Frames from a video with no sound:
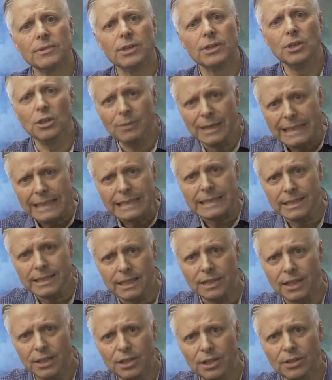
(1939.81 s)
You ain't
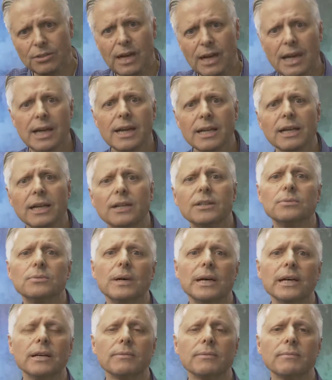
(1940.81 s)
going to do it any other
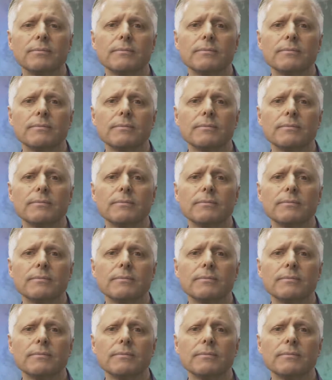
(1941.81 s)
way.